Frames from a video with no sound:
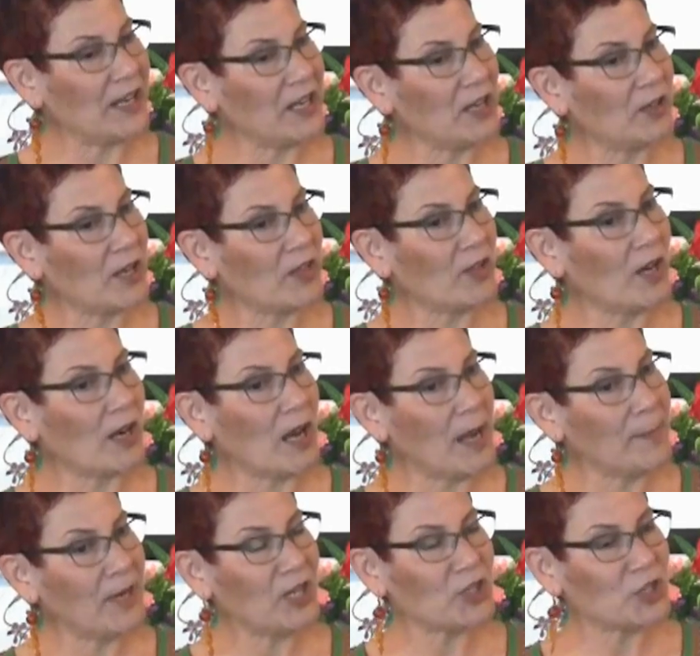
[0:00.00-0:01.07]
out of here and I thought,
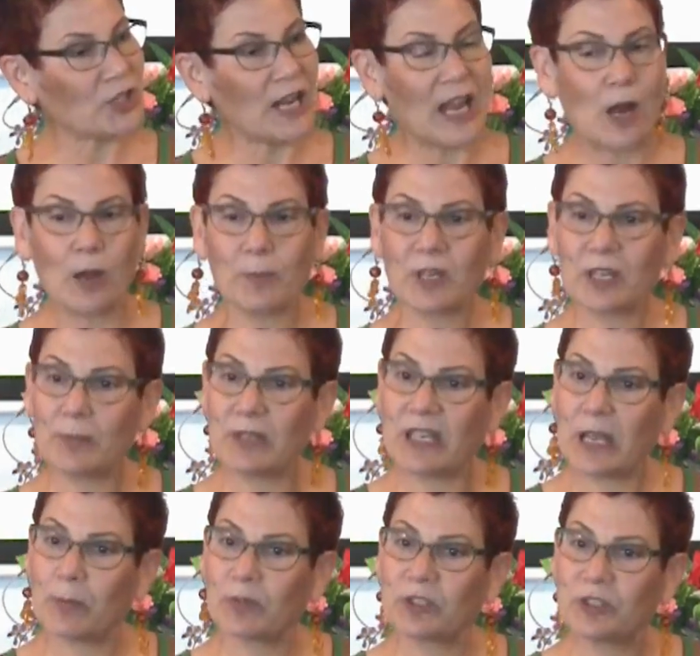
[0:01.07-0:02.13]
I'm not sure how I'm going to
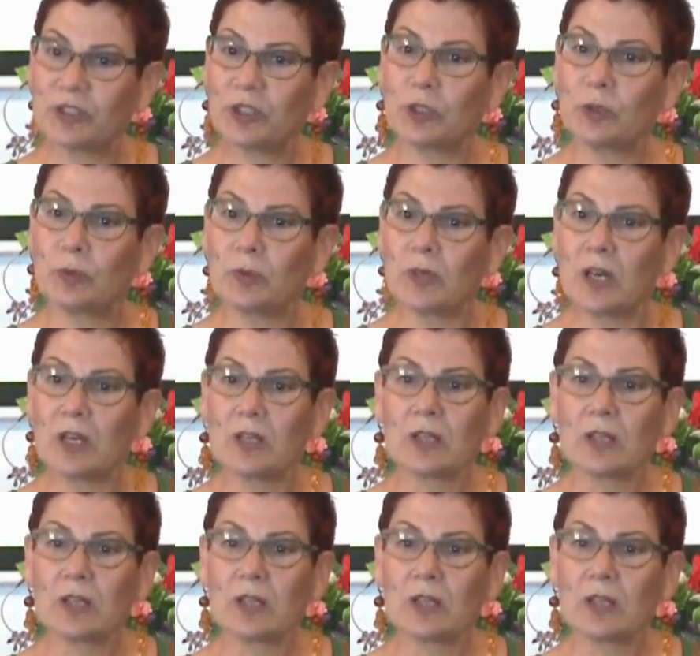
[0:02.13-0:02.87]
be able to do